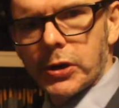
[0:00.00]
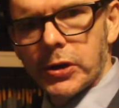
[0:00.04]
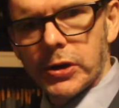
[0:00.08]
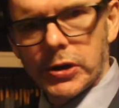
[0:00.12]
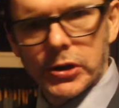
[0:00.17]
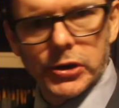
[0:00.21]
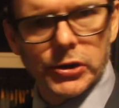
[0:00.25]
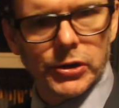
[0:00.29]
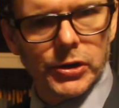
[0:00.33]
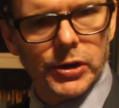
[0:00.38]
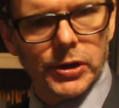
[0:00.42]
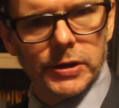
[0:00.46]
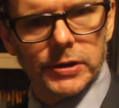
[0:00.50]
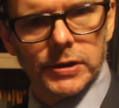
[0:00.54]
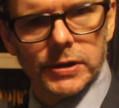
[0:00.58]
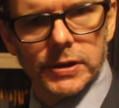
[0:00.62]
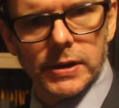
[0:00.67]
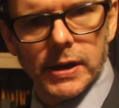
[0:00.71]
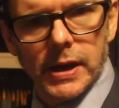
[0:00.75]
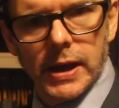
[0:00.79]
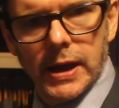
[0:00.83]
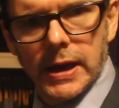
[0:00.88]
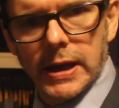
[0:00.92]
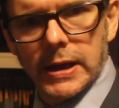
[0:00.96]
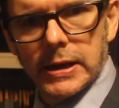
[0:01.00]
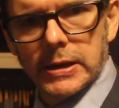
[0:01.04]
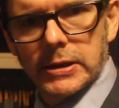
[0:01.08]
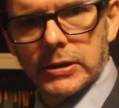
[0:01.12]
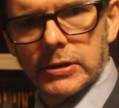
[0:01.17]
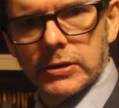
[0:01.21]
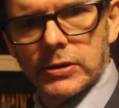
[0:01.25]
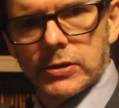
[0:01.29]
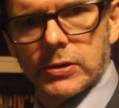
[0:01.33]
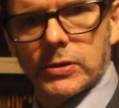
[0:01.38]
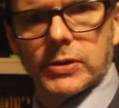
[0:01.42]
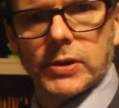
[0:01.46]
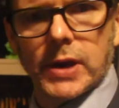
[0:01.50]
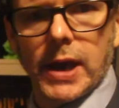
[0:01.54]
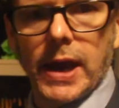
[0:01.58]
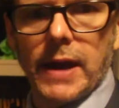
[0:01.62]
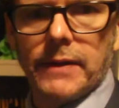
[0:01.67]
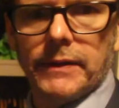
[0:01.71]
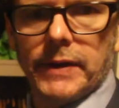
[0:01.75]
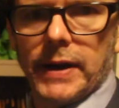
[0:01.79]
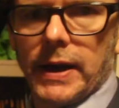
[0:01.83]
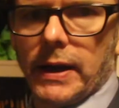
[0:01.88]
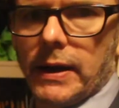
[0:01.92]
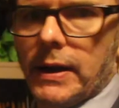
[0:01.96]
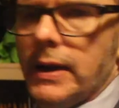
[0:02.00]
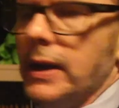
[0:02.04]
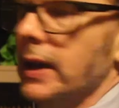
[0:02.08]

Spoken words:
the shirts and suits I have now.